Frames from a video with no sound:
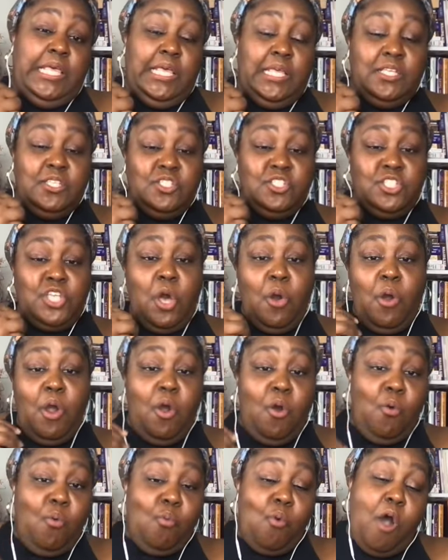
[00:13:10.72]

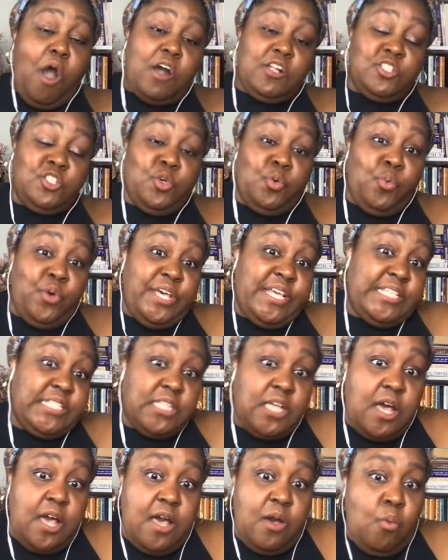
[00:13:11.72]
So, Walter
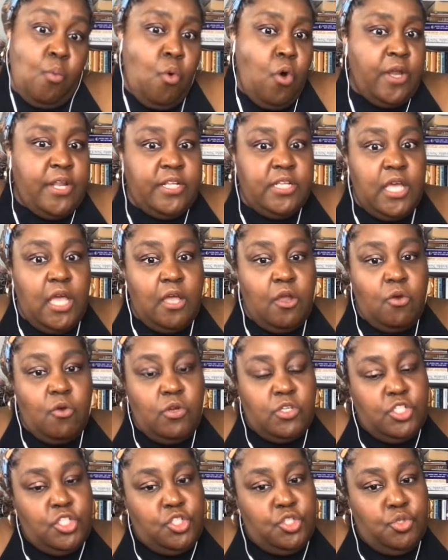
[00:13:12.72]
Westcott wanted that girl
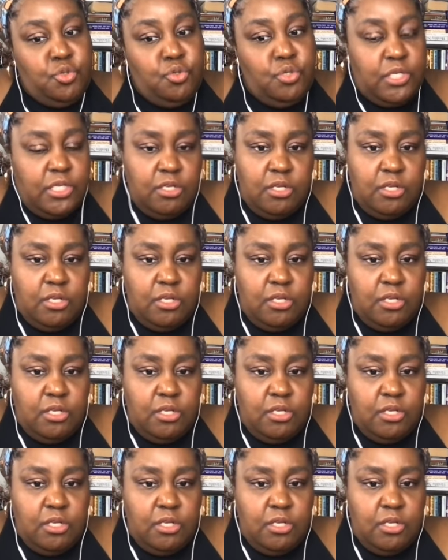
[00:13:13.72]
to do,